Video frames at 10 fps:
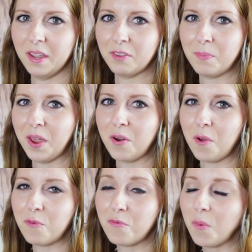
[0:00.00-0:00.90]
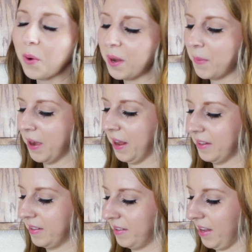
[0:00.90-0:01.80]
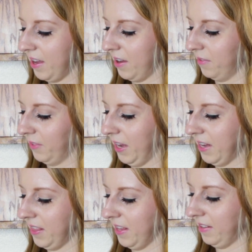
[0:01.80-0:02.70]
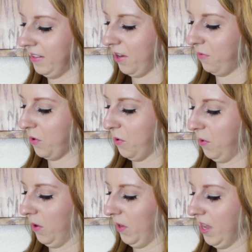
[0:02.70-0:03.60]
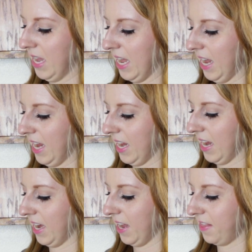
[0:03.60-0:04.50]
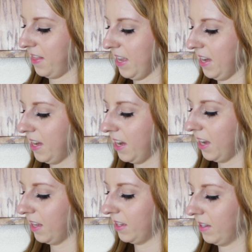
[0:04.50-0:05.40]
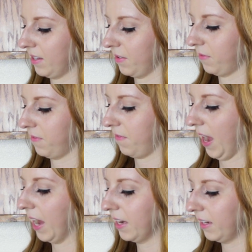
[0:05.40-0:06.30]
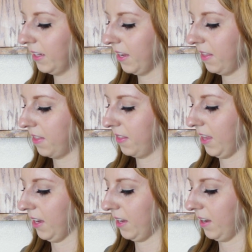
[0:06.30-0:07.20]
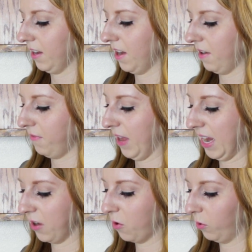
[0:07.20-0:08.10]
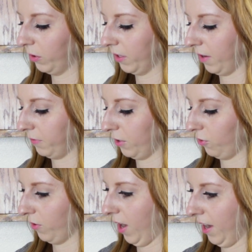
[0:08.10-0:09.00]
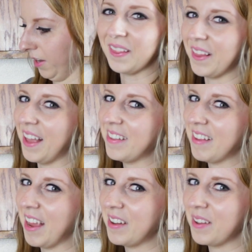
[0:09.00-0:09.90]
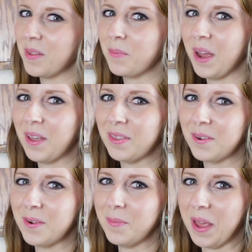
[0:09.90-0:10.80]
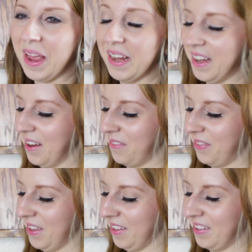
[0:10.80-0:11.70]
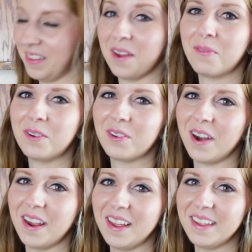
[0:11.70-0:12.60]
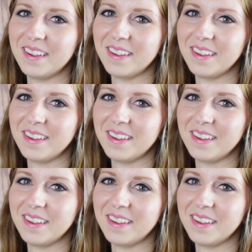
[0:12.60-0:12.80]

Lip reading: It's been 40 minutes of letting this stuff cool, and I think it's finally thick enough and cool enough to try. Let's head to the bathroom and give this stuff a try.